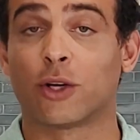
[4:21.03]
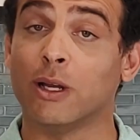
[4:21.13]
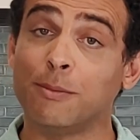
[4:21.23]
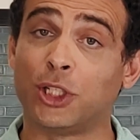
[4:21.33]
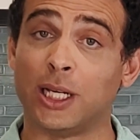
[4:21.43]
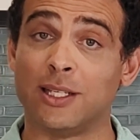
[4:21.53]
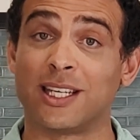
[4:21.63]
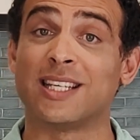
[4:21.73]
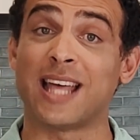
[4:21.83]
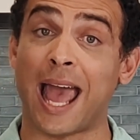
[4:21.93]
Cream cheese
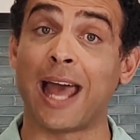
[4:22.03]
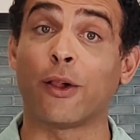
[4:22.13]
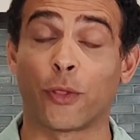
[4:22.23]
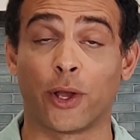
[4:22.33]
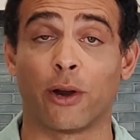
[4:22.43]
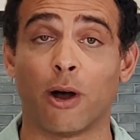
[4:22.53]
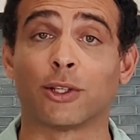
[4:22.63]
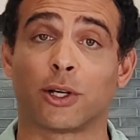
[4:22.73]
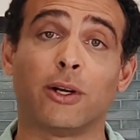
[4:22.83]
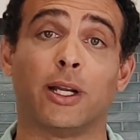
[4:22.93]
is the healthier
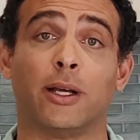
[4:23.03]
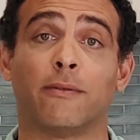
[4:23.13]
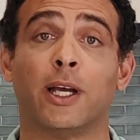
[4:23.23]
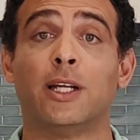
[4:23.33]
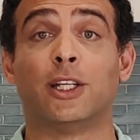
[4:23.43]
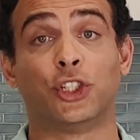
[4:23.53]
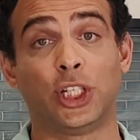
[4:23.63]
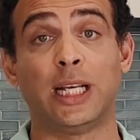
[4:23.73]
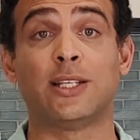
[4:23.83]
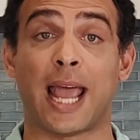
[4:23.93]
alternative to
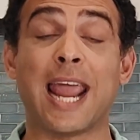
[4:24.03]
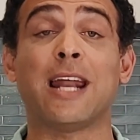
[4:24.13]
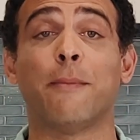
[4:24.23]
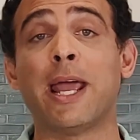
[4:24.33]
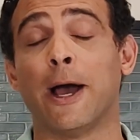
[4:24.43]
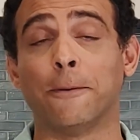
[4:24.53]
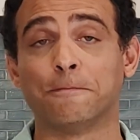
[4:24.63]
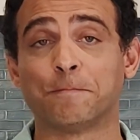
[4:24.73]
cheese and mayo.